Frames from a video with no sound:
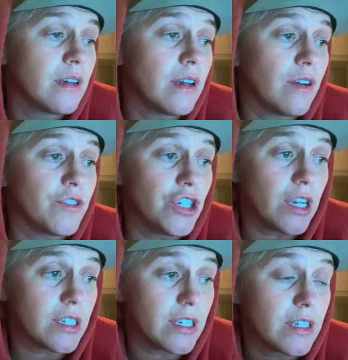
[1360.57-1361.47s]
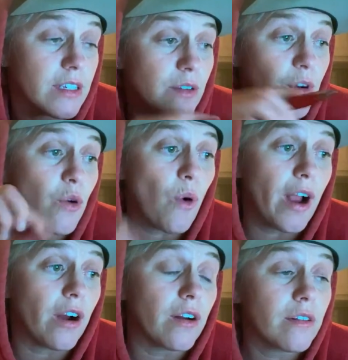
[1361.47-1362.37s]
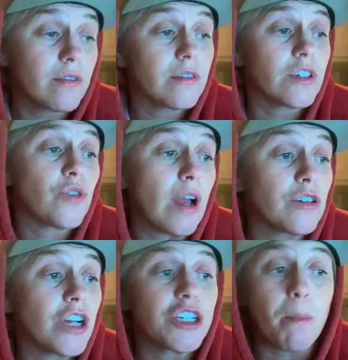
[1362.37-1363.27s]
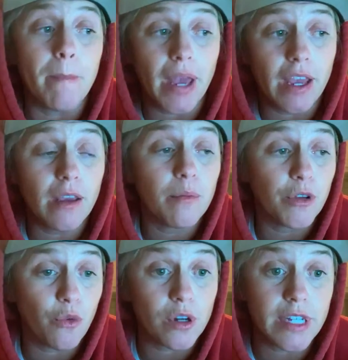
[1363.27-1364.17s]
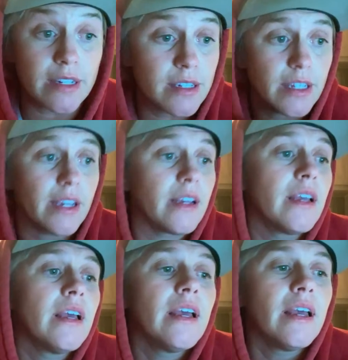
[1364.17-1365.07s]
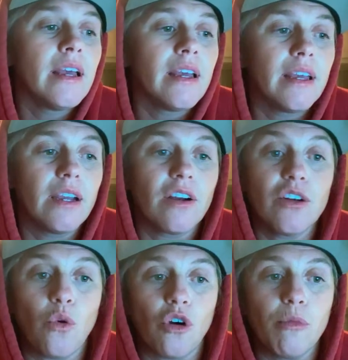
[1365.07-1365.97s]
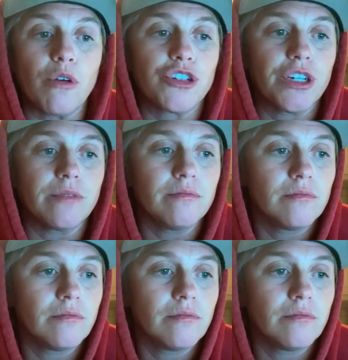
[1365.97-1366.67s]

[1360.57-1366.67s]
of justice require, the trial judge may, before sentencing, hear an oral motion,